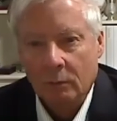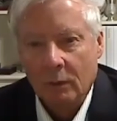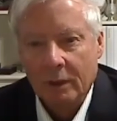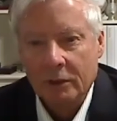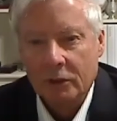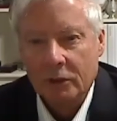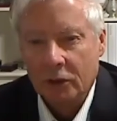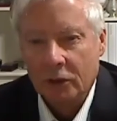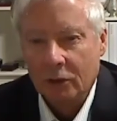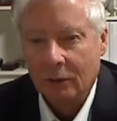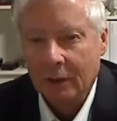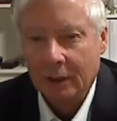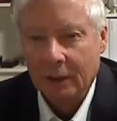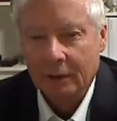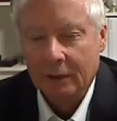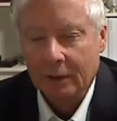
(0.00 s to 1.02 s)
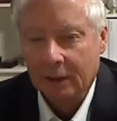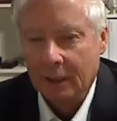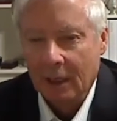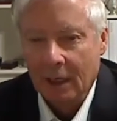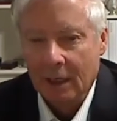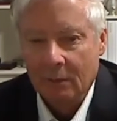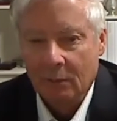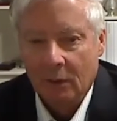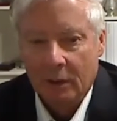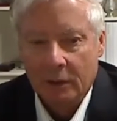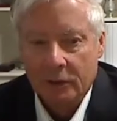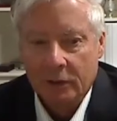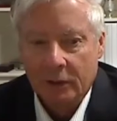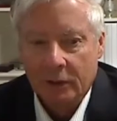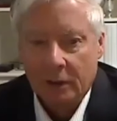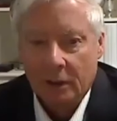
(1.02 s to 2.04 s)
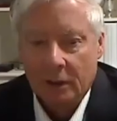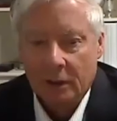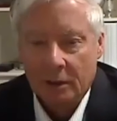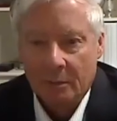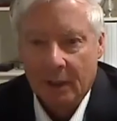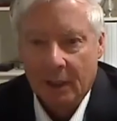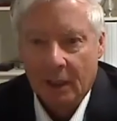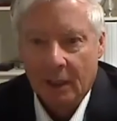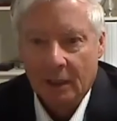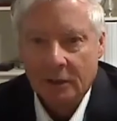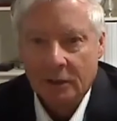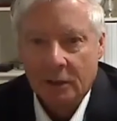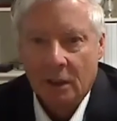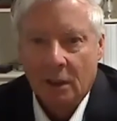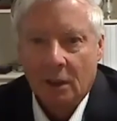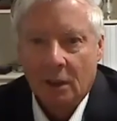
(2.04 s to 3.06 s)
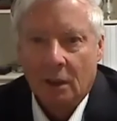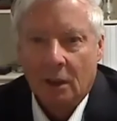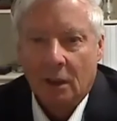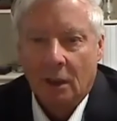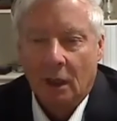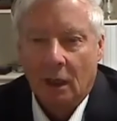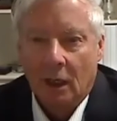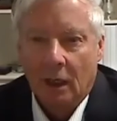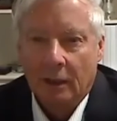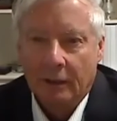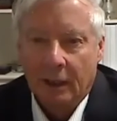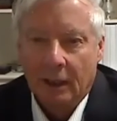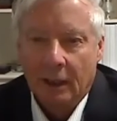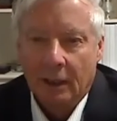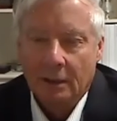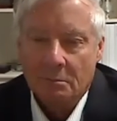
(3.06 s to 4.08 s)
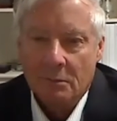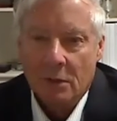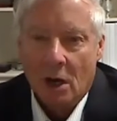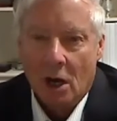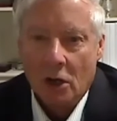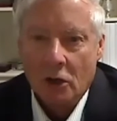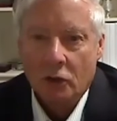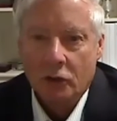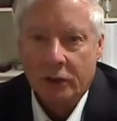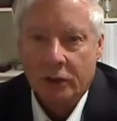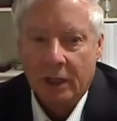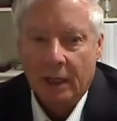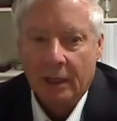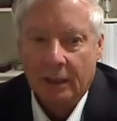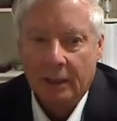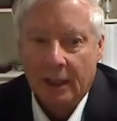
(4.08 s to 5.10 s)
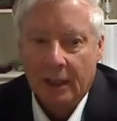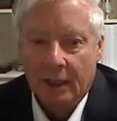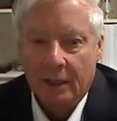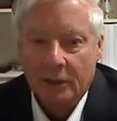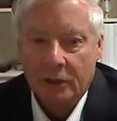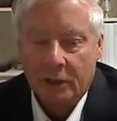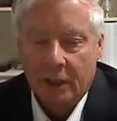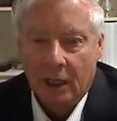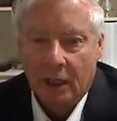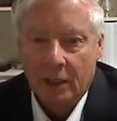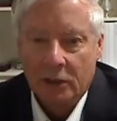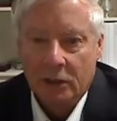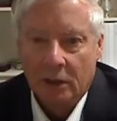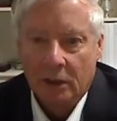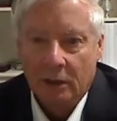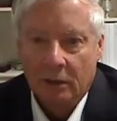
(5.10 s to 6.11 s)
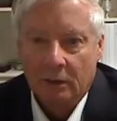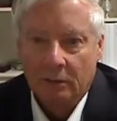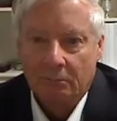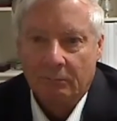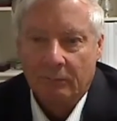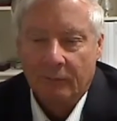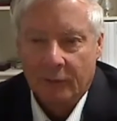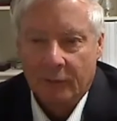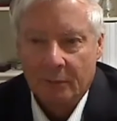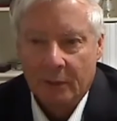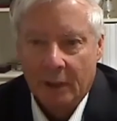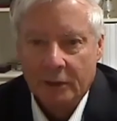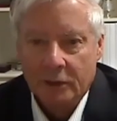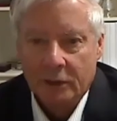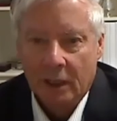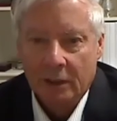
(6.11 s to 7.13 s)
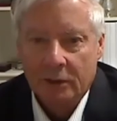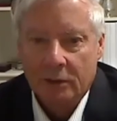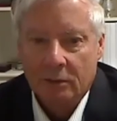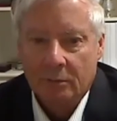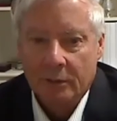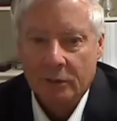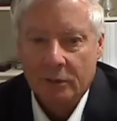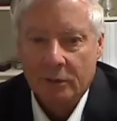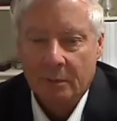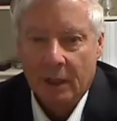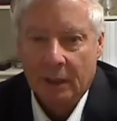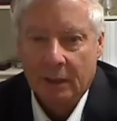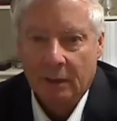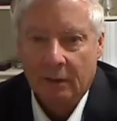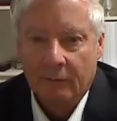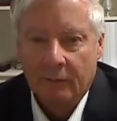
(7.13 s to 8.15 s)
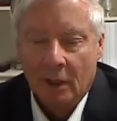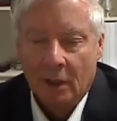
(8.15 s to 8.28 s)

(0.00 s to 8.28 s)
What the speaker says: is it doing today? What has it done in the past? And then understanding that education from an educational perspective,